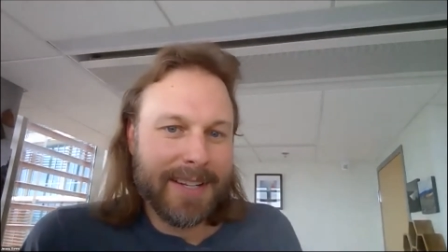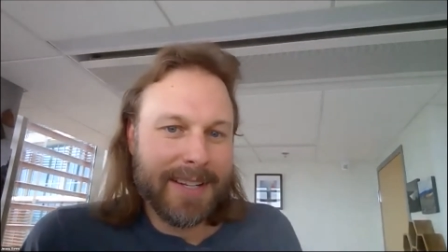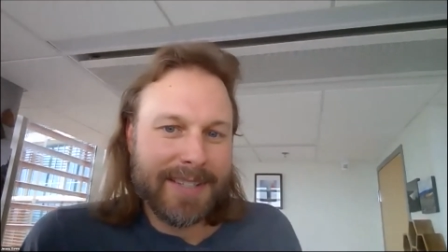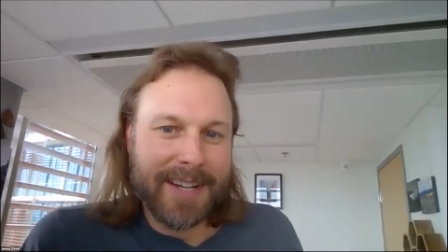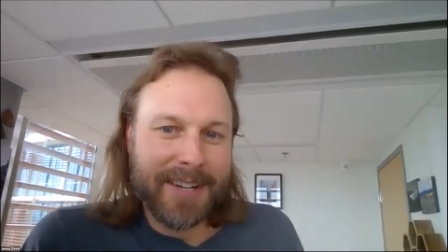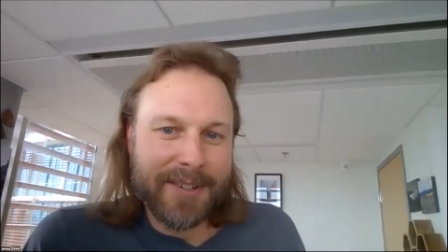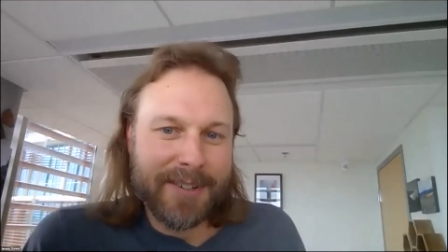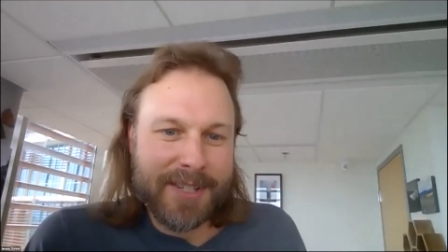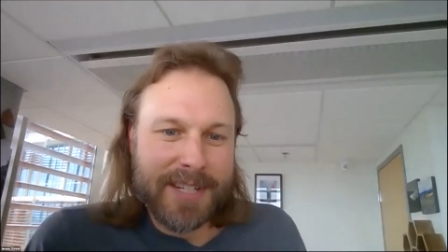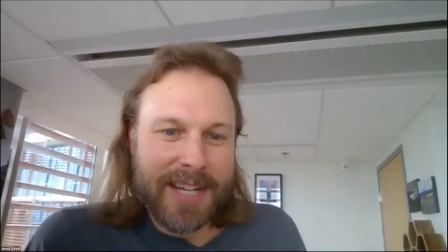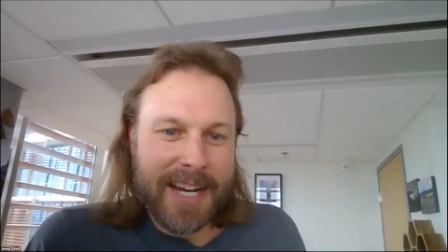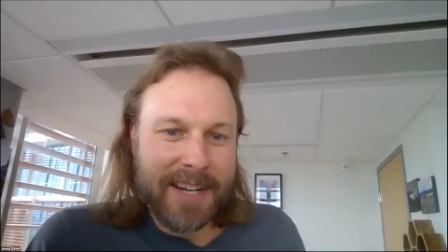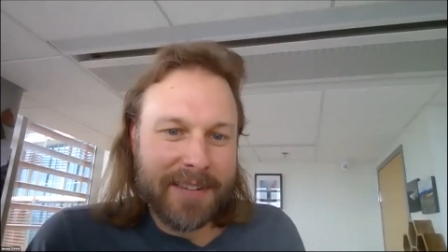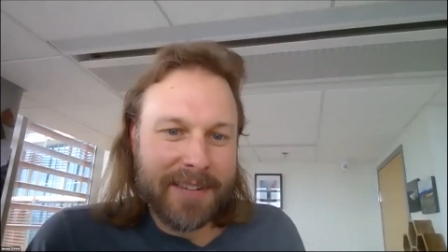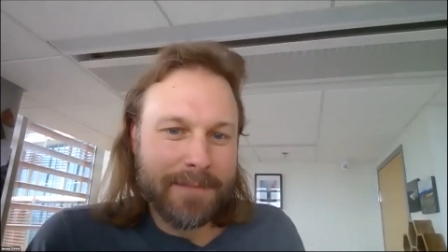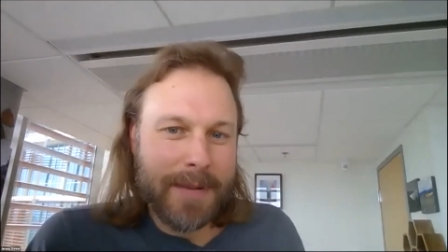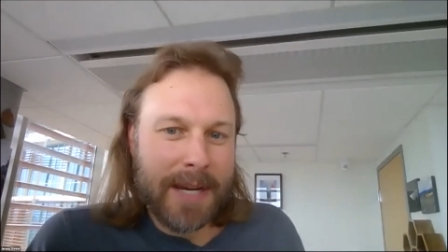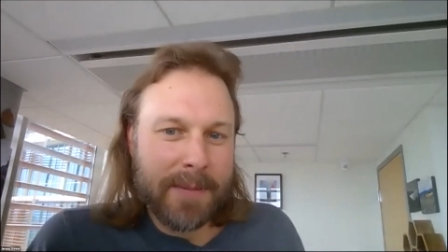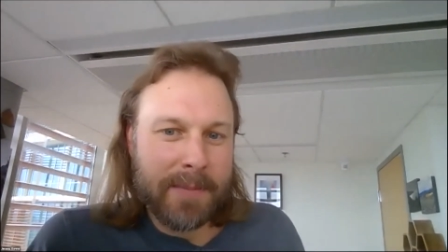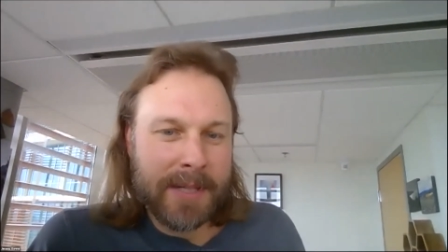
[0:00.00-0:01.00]
to understand
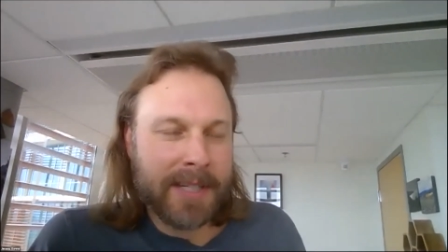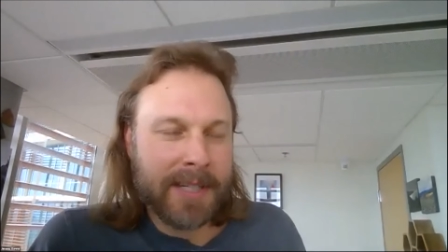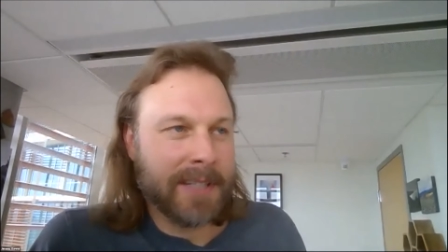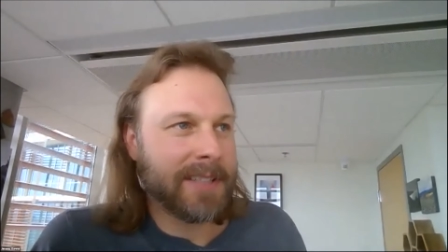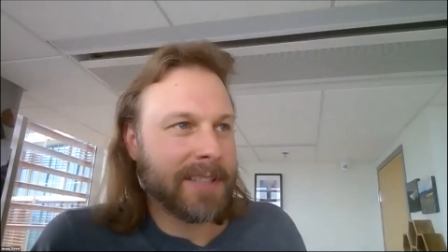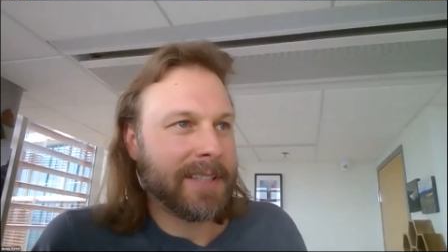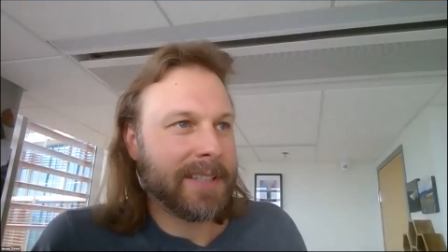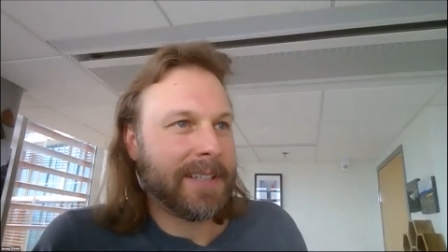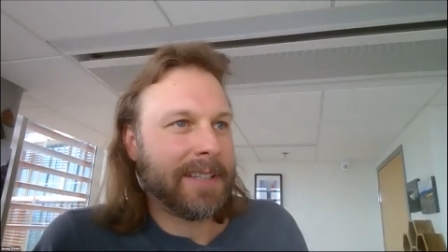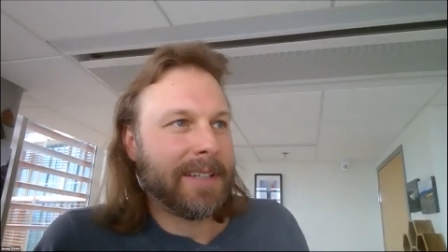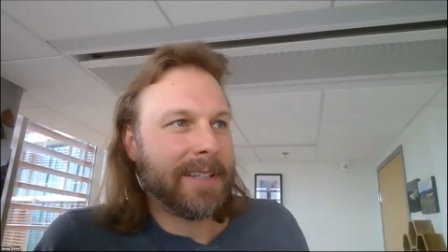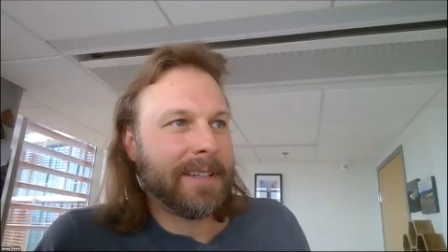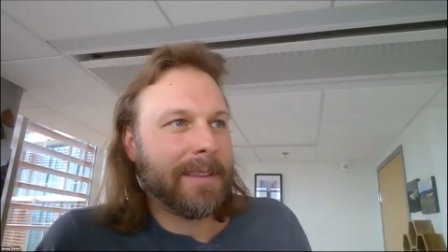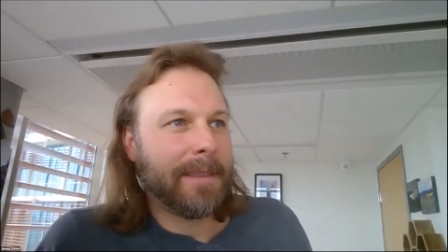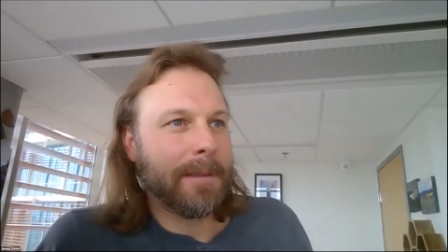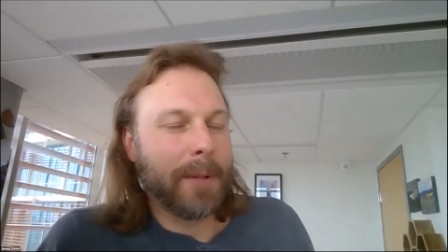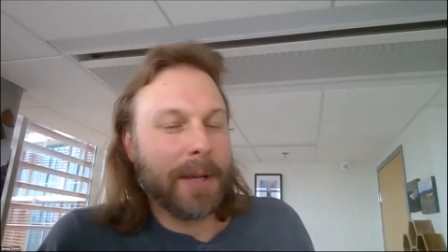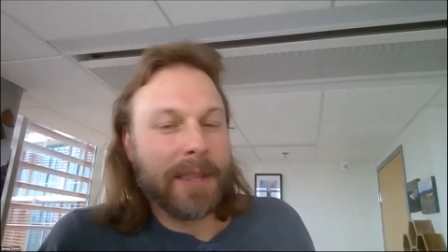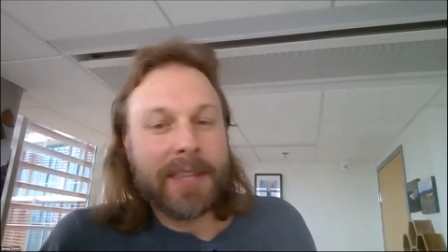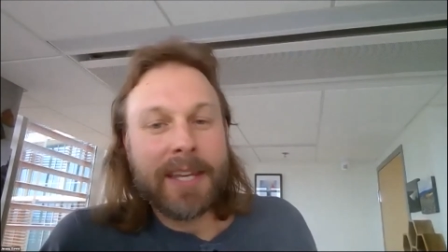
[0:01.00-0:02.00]
if maybe
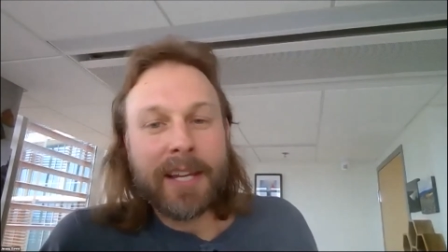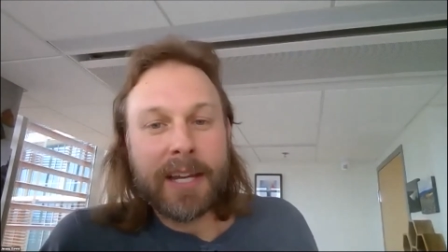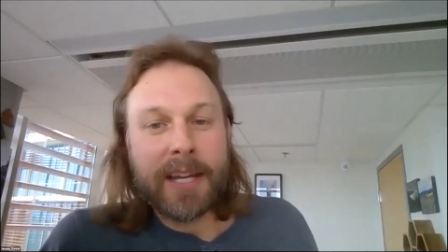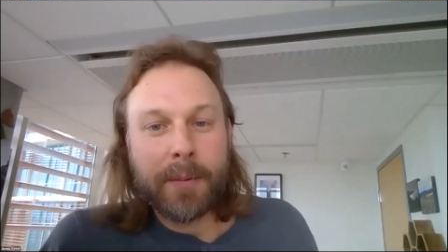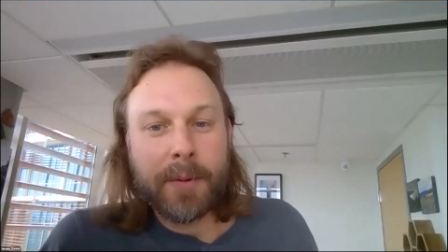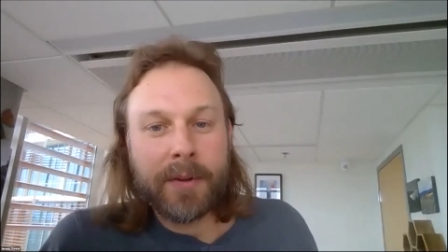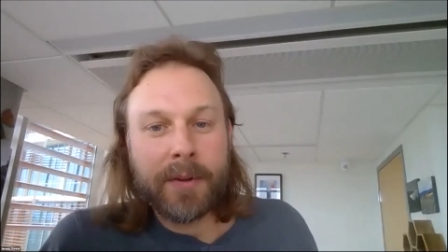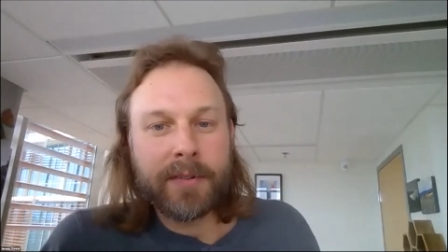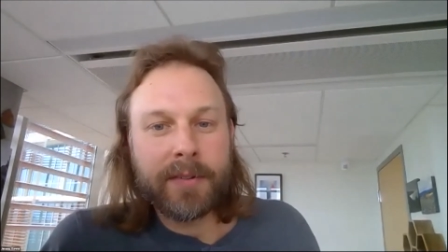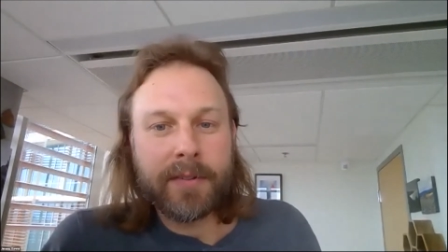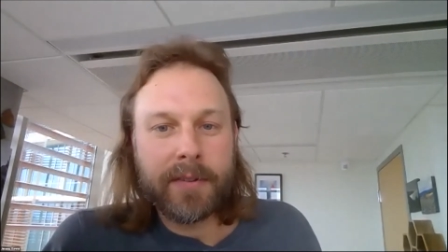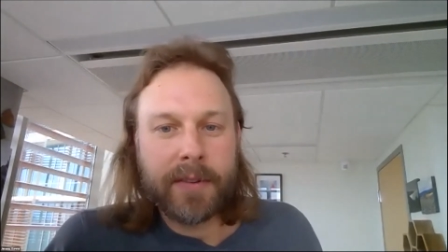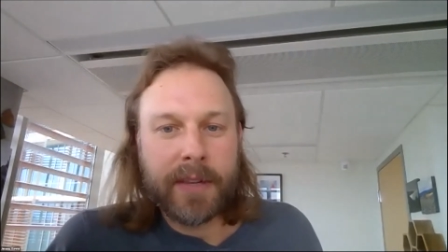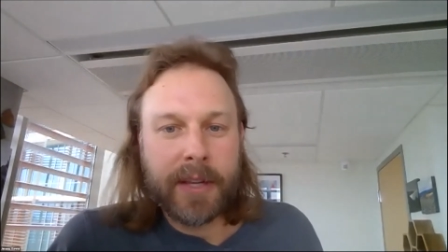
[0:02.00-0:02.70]
we think it was